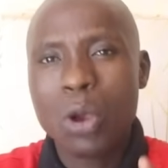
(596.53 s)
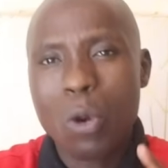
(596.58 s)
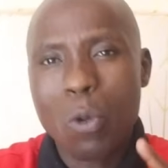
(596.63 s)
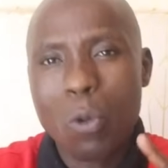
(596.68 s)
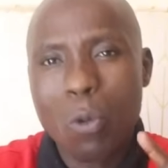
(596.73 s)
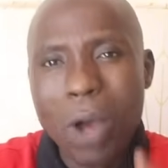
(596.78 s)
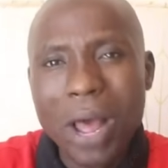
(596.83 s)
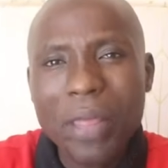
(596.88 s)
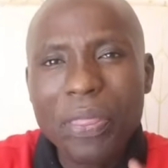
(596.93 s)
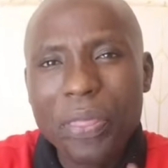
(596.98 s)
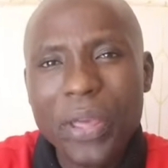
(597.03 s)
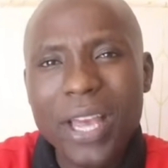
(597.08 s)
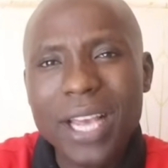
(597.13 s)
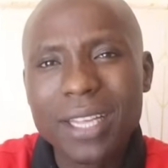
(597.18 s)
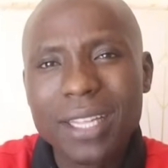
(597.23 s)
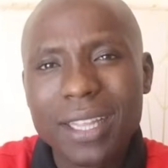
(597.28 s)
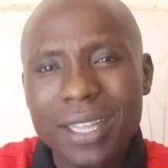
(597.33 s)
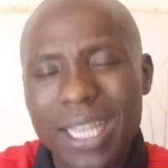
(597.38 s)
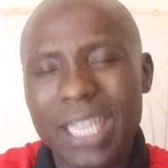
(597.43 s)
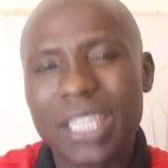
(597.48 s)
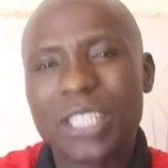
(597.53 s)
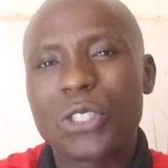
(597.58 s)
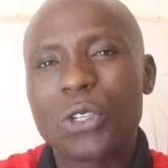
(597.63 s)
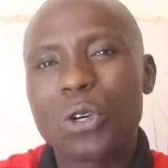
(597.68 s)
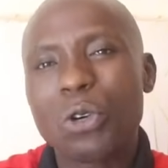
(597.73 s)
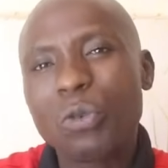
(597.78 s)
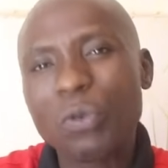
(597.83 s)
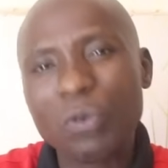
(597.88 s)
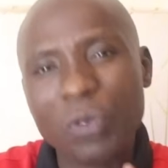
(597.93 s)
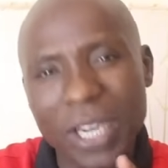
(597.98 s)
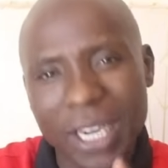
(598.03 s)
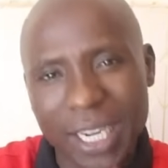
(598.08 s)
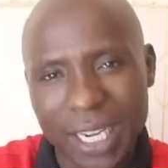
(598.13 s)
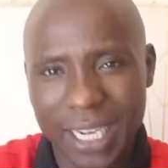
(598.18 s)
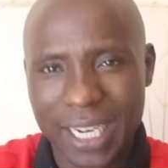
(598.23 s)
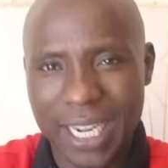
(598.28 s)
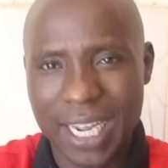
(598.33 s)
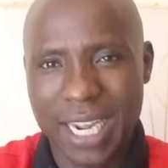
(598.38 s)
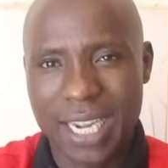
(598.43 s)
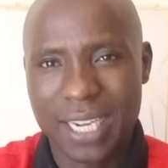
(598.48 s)
One thing that is not very
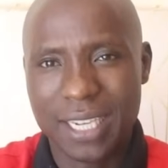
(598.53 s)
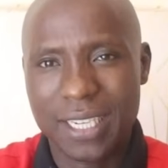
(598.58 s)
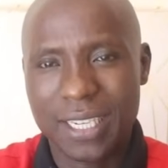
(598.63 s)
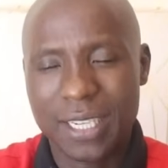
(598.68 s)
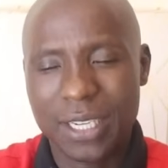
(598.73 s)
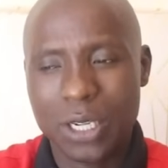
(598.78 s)
clear,